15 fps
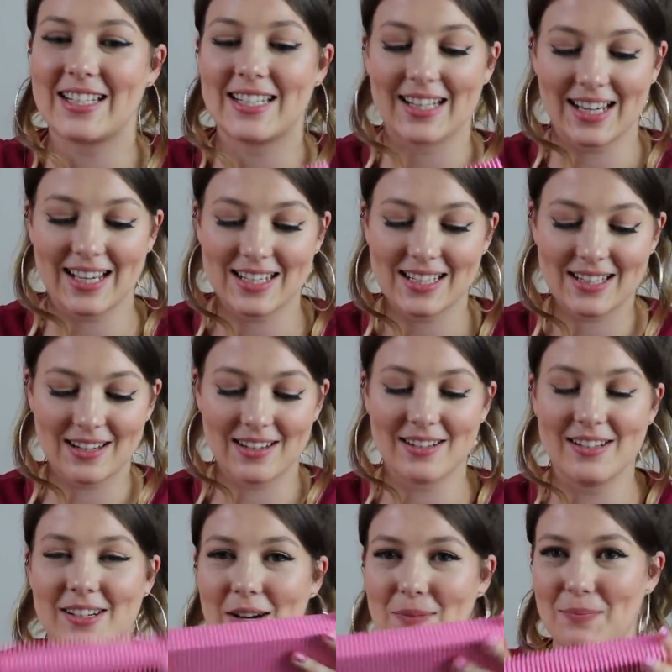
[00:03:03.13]
So that's
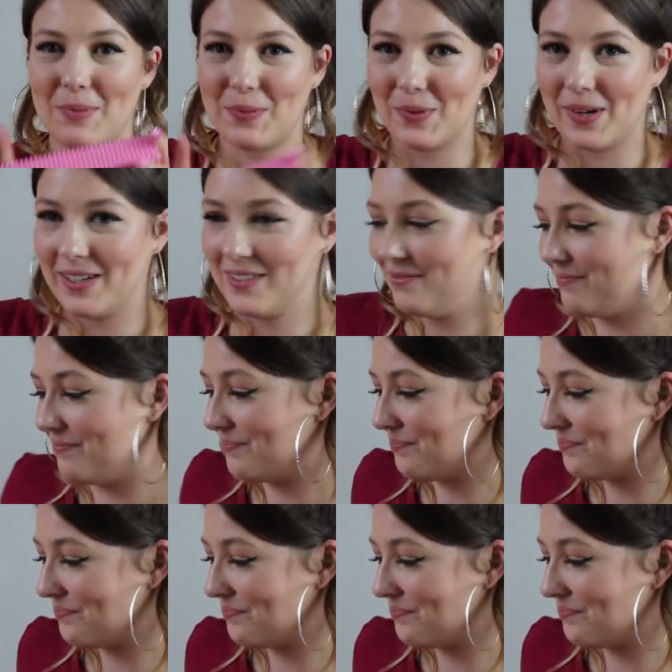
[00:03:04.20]
number one.